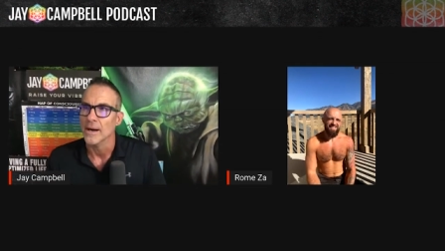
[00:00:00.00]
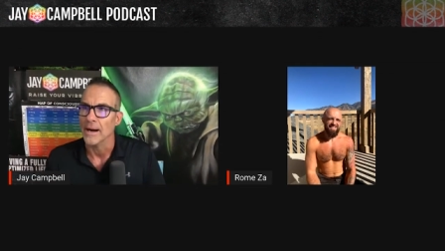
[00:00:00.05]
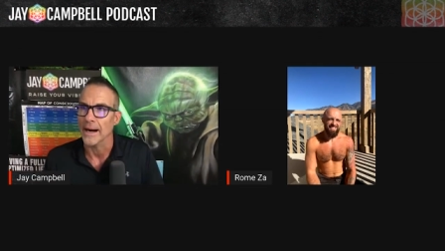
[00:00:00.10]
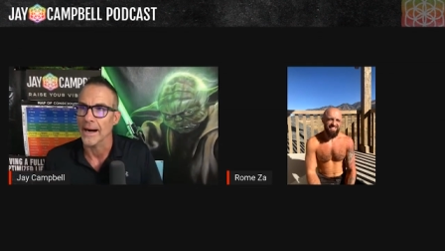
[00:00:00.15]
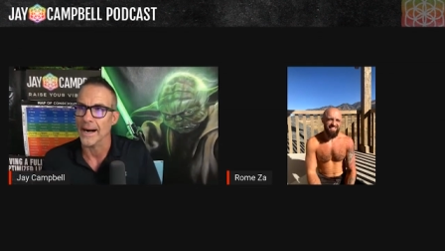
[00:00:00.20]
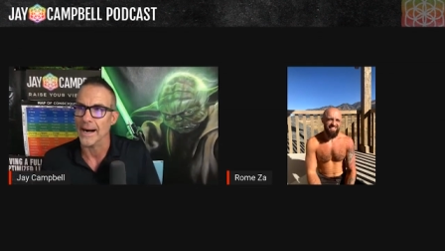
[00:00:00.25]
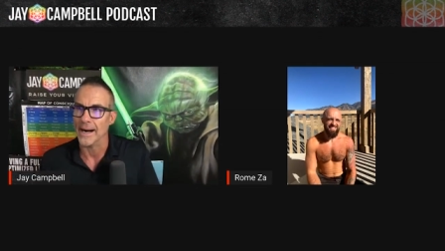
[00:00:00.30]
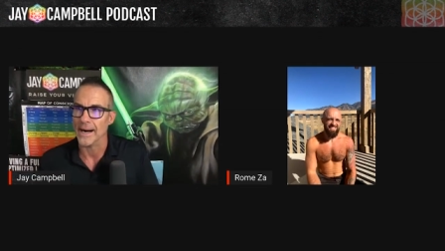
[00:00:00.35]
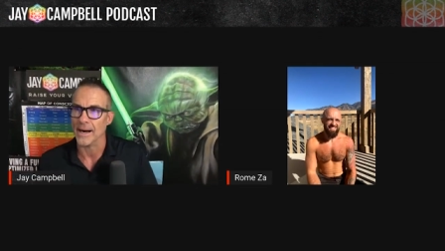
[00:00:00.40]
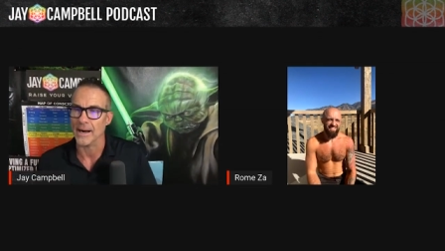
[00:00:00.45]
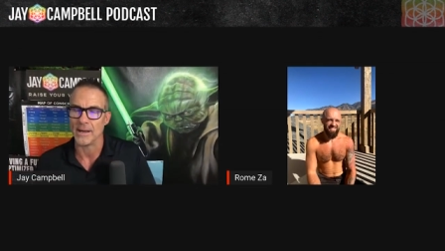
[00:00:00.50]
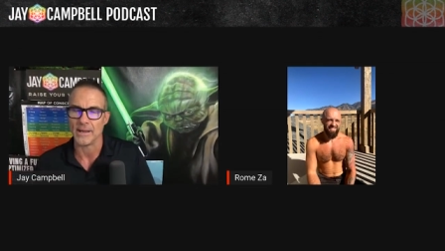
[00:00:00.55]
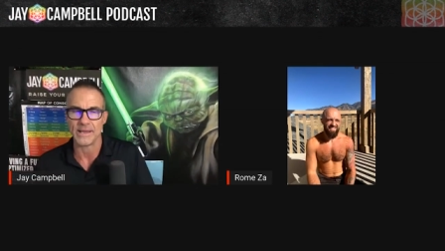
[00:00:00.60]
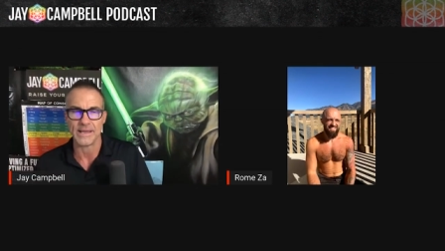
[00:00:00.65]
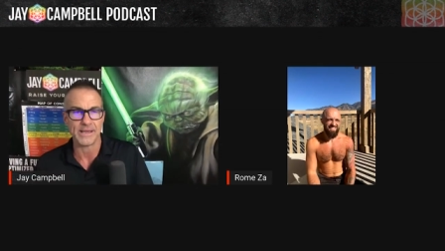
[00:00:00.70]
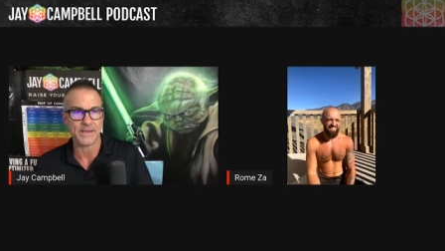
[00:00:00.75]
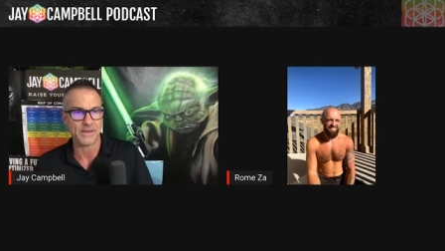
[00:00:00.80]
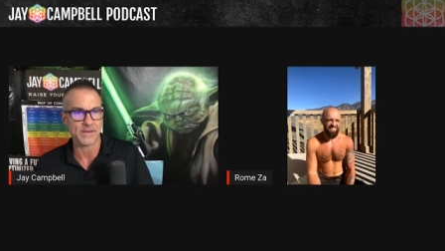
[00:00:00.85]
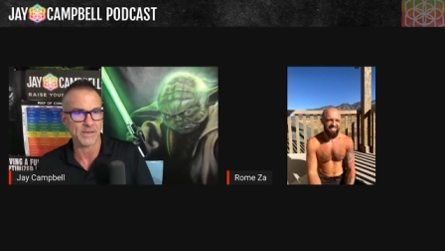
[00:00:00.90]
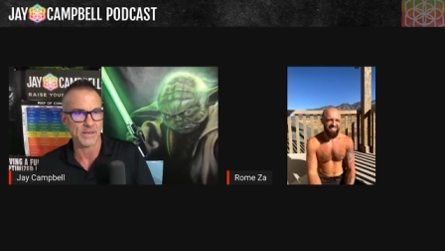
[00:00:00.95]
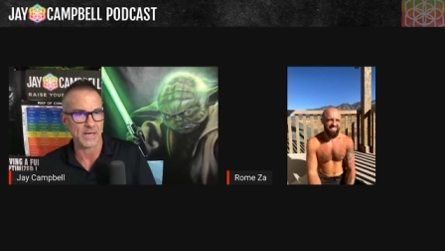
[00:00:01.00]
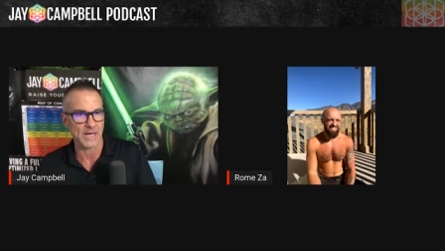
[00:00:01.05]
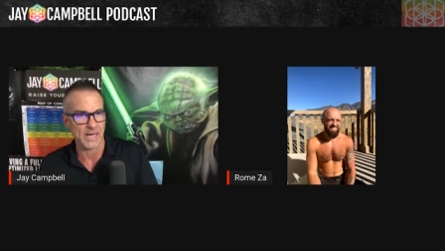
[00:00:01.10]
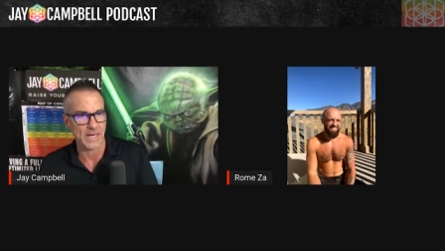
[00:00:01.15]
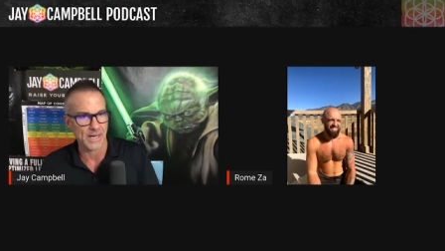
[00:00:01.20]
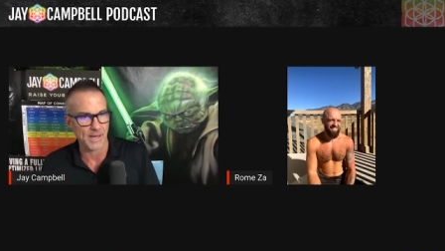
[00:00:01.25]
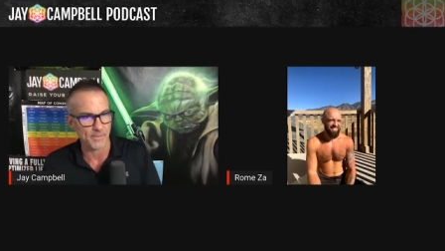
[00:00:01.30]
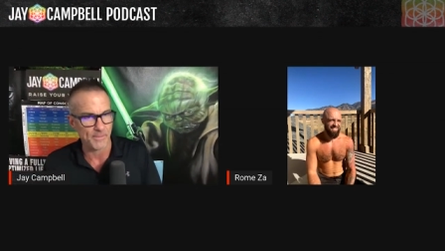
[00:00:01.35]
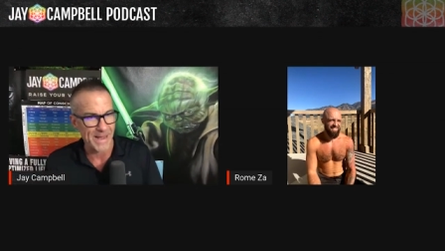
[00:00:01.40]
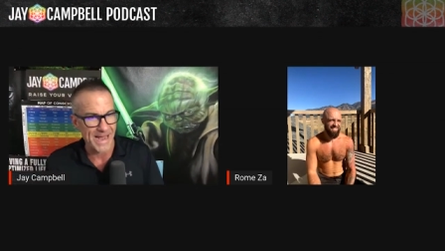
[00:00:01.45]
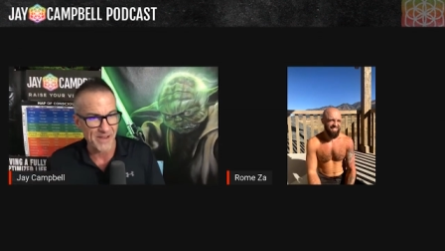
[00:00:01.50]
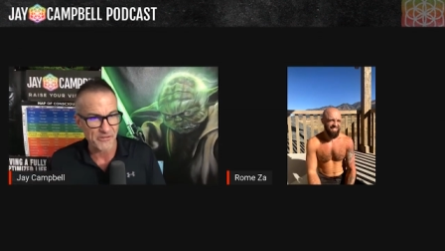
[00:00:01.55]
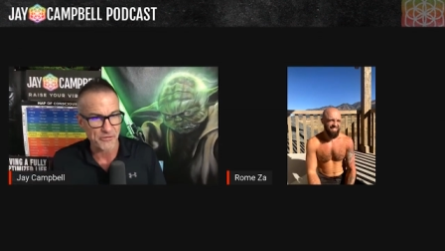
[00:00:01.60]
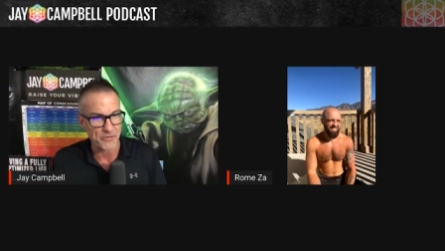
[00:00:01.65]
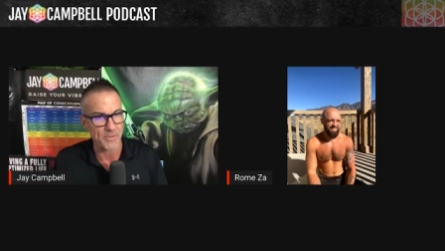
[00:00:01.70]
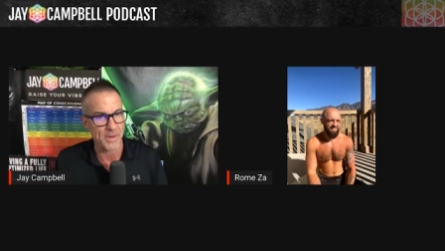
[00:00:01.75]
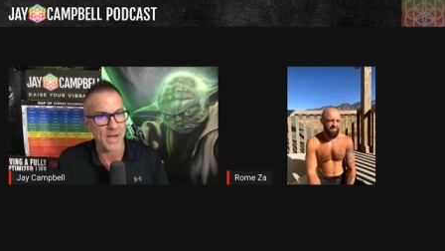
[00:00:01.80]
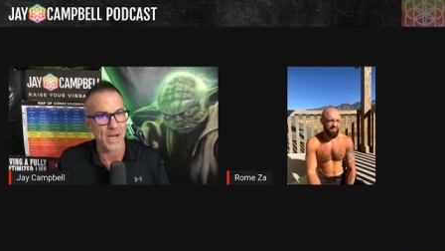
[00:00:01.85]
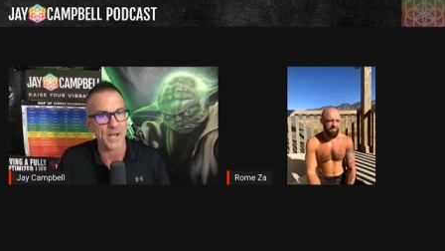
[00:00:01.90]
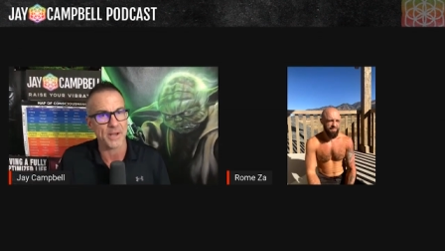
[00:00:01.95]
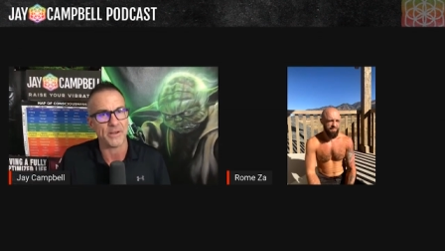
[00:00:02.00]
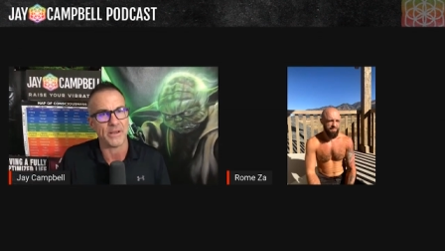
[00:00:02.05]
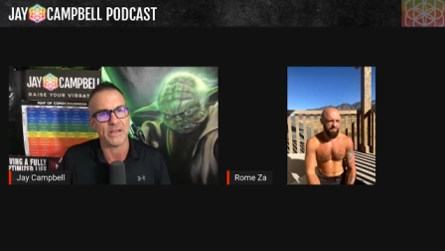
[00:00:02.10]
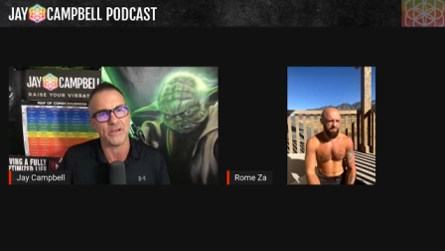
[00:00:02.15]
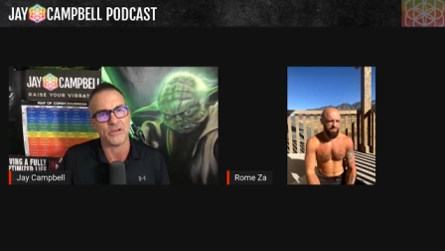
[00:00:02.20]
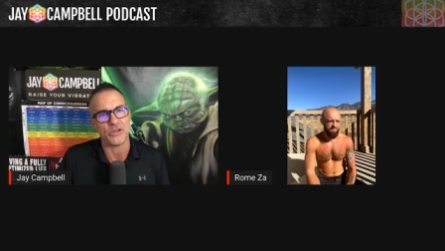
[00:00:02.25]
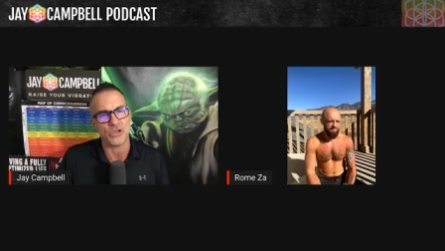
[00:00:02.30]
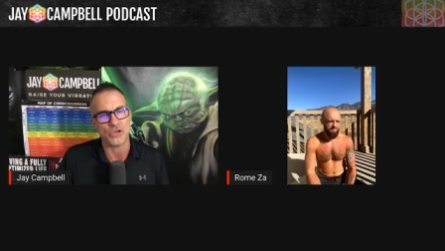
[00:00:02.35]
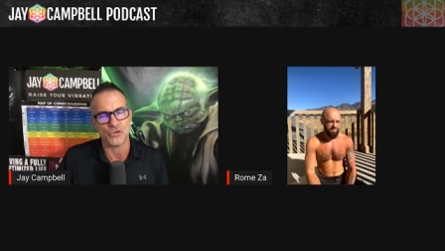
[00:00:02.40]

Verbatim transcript: Uh, in uh, Mastermind in